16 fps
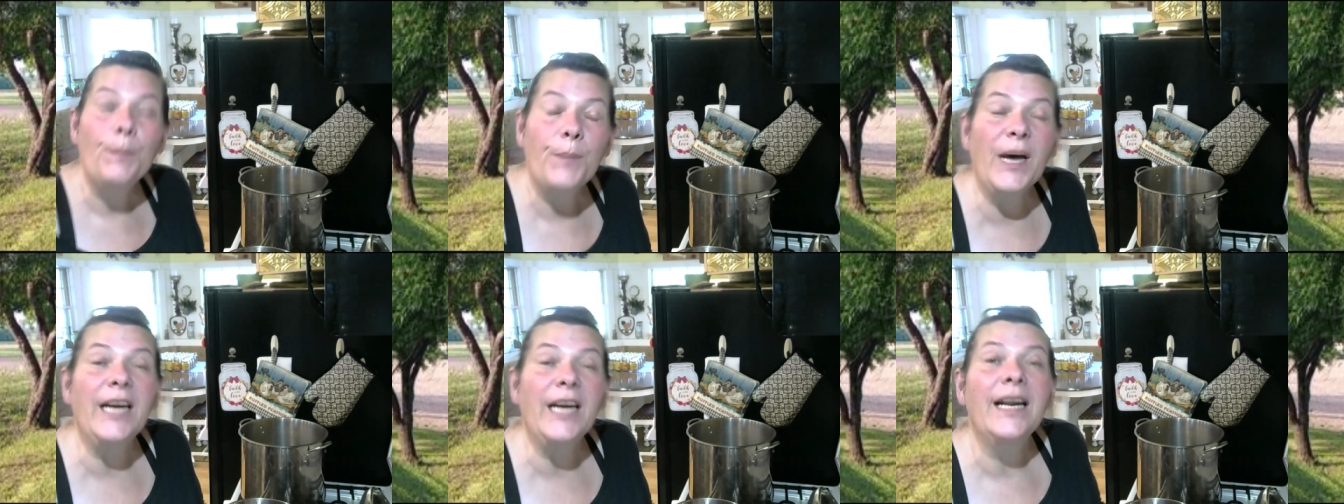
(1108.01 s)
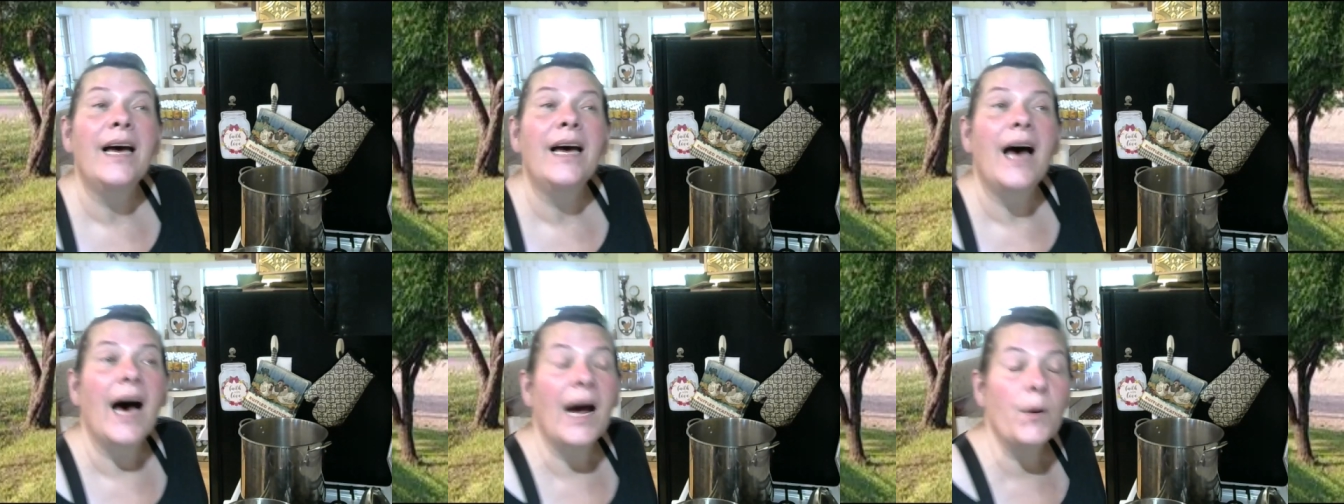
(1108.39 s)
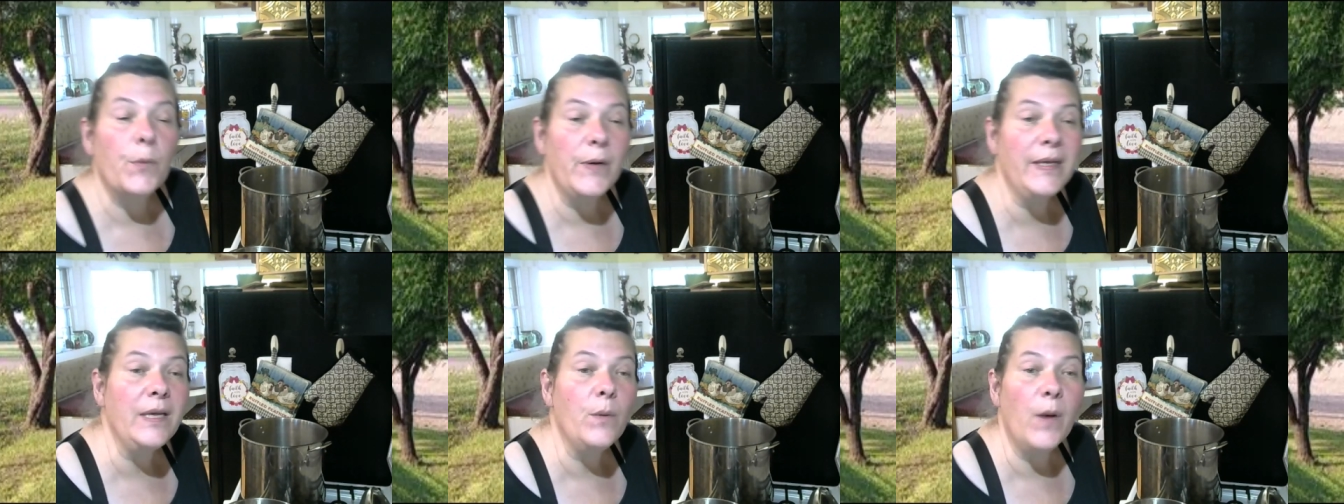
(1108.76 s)
But I
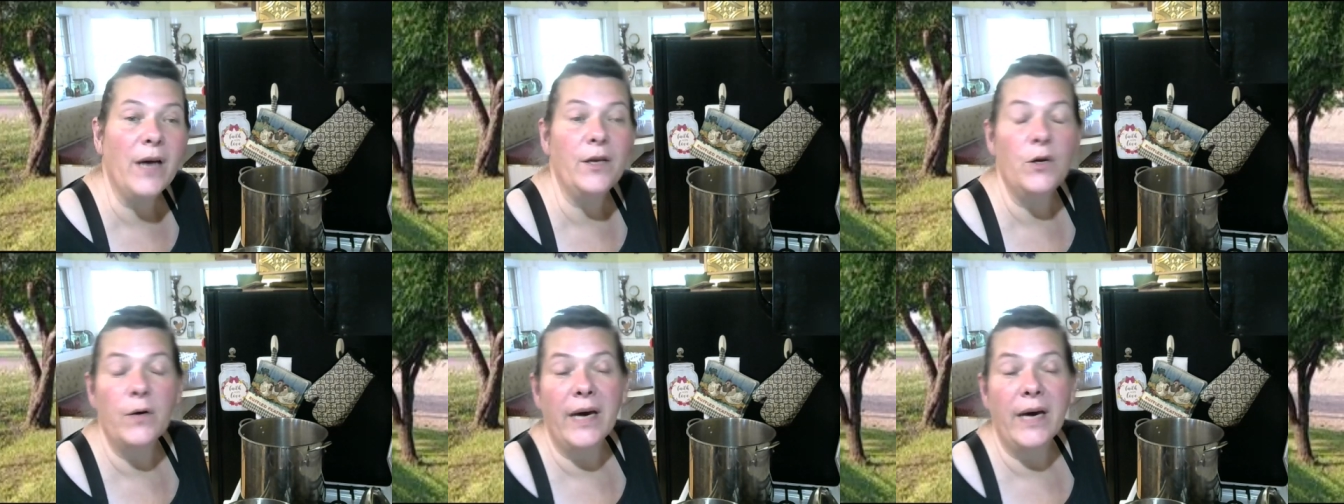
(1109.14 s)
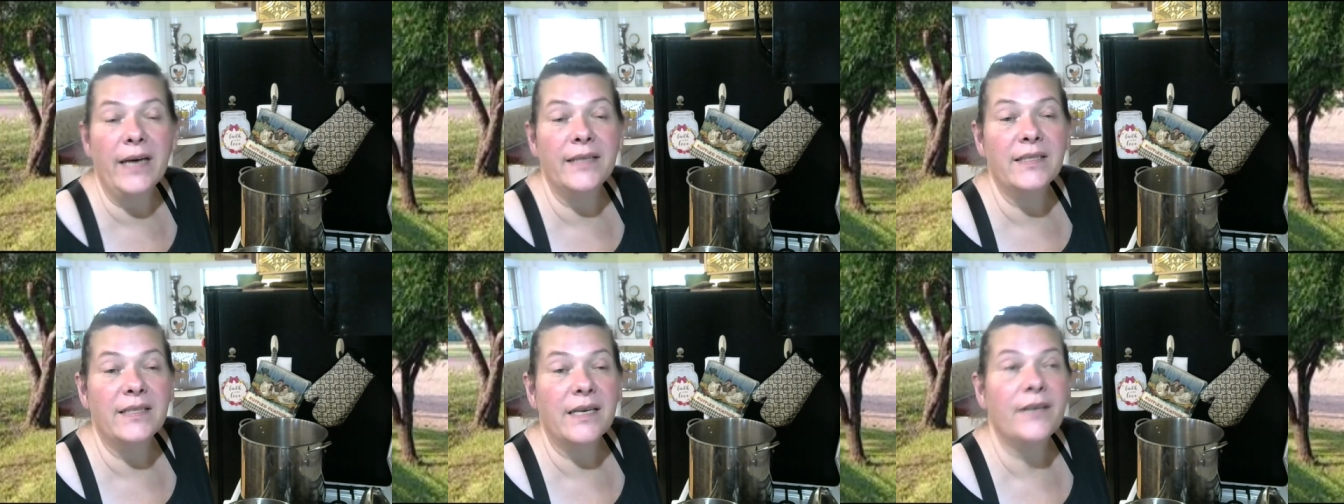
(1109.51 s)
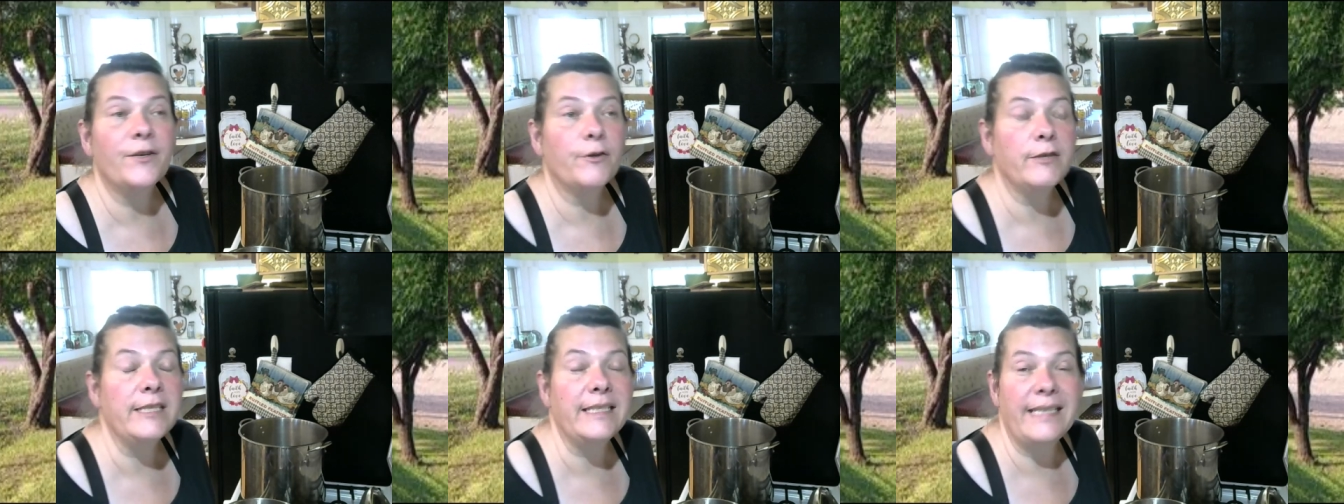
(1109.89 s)
really want you guys to
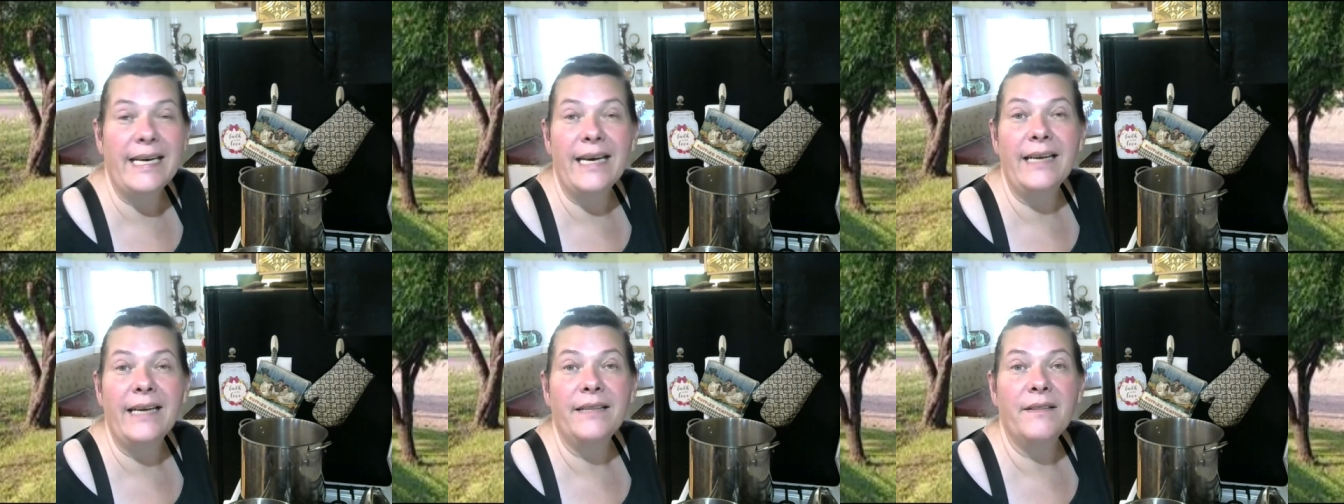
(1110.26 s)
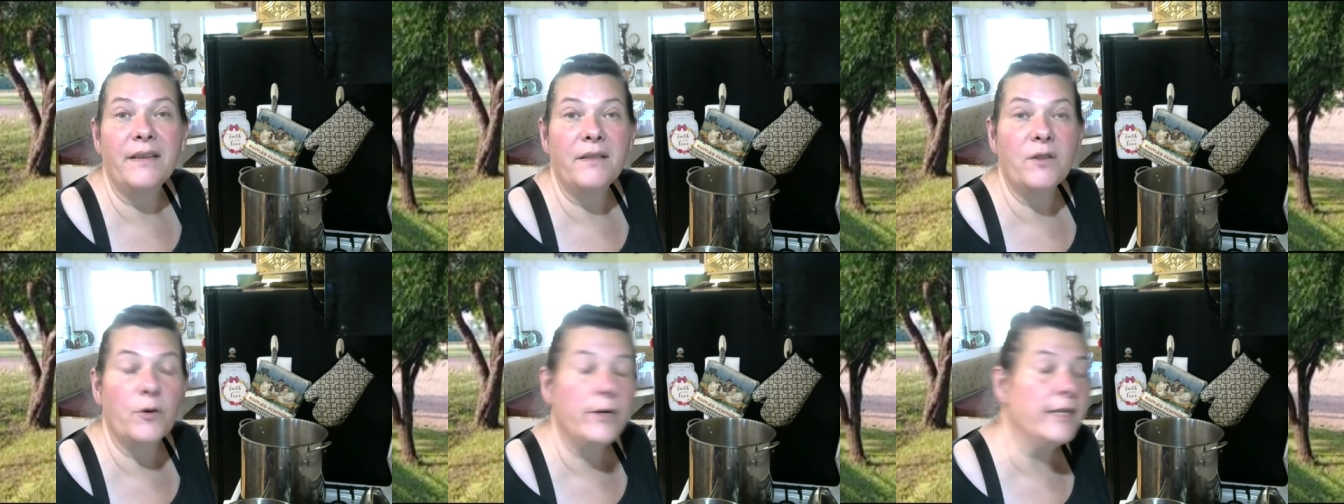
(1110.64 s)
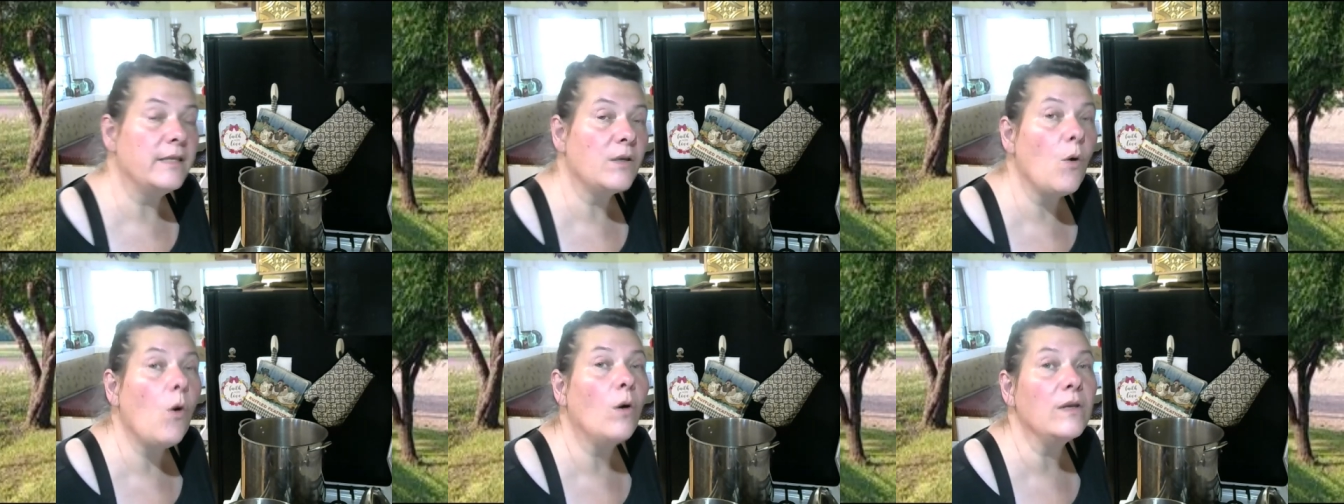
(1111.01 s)
understand that there
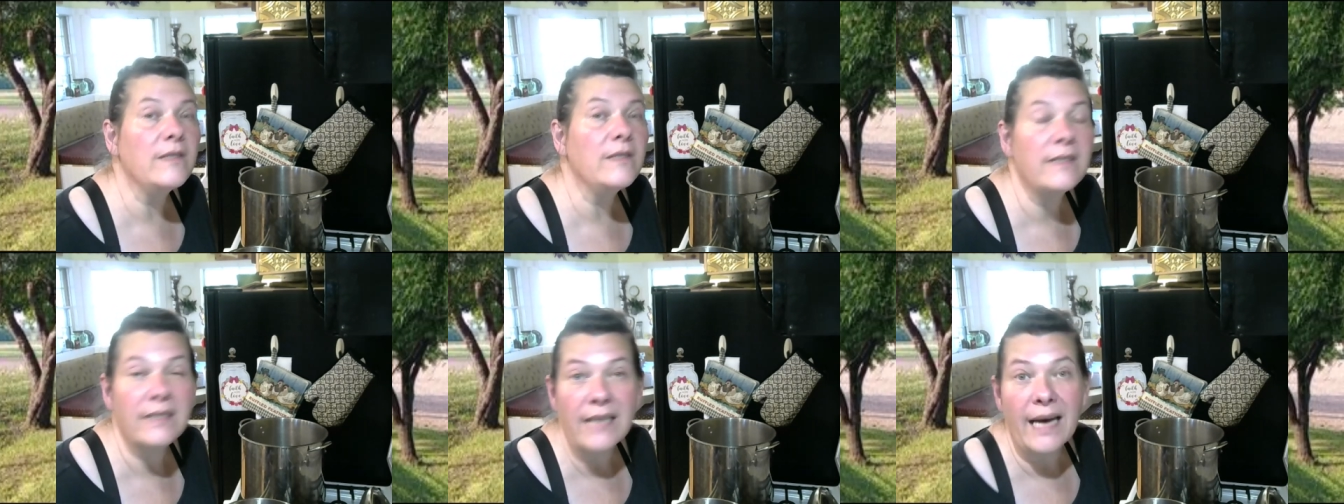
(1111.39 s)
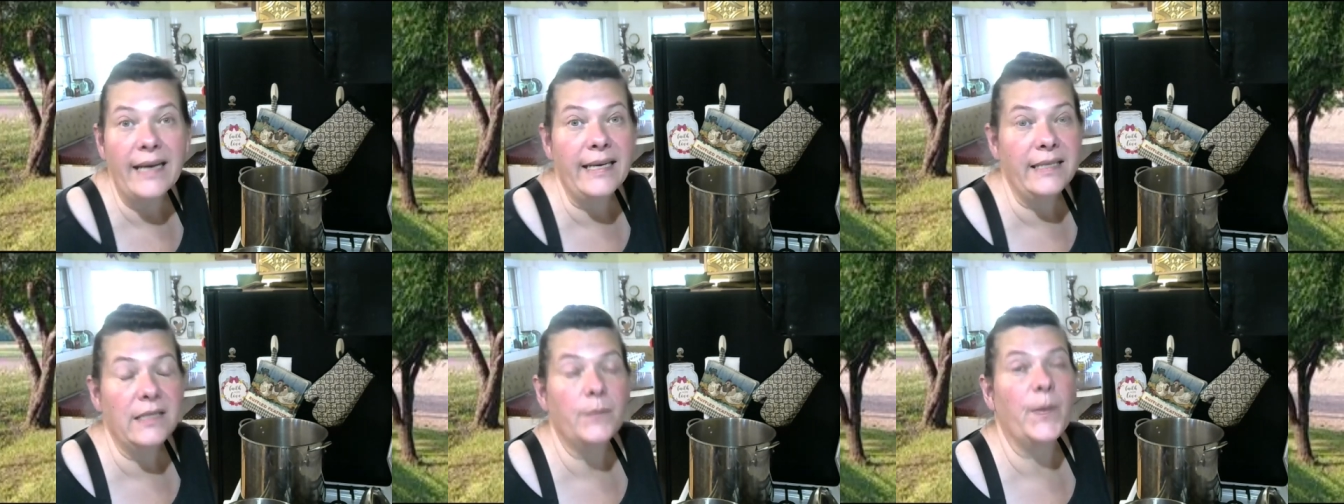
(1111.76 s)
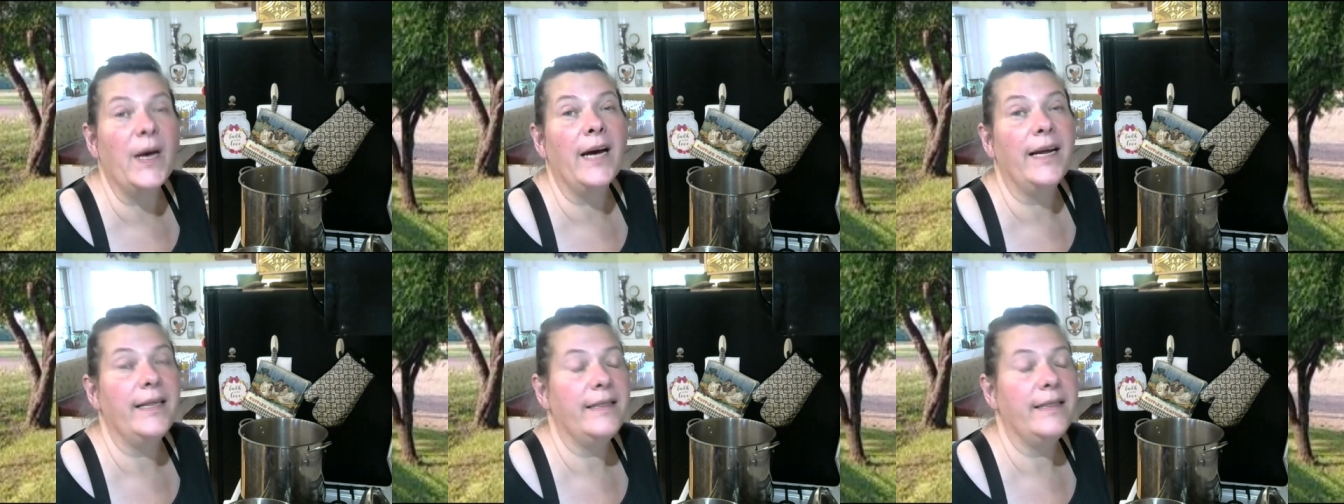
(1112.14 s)
is a whole science
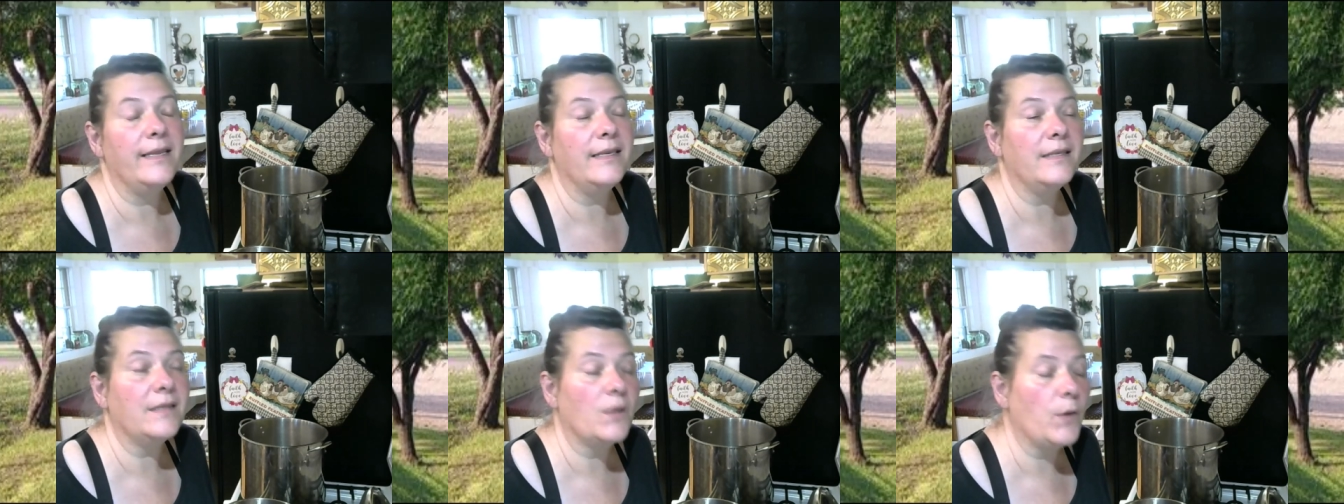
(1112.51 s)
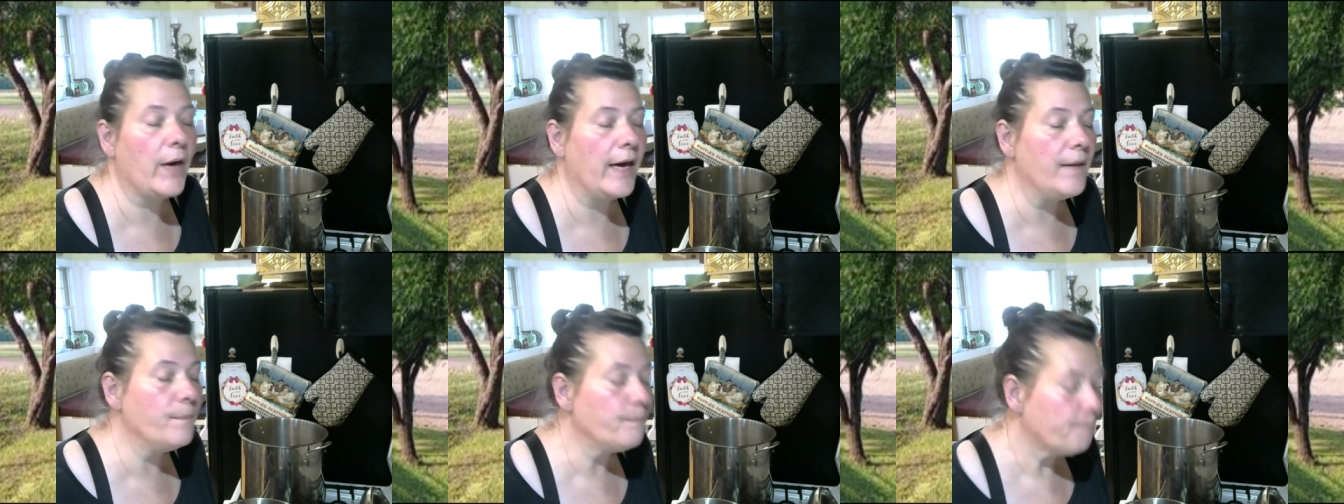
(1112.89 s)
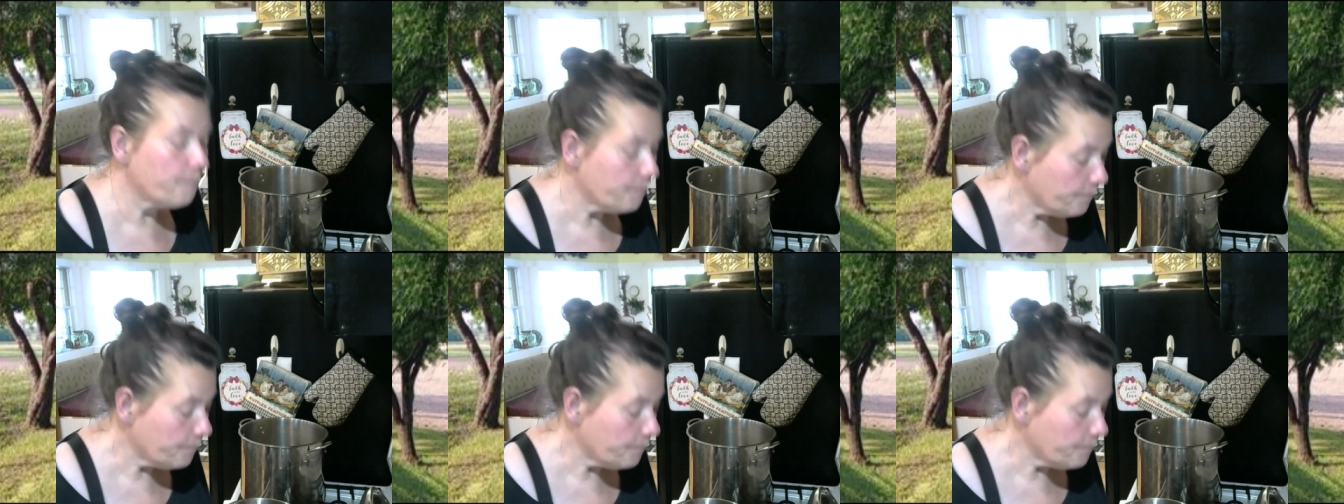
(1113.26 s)
behind this, okay?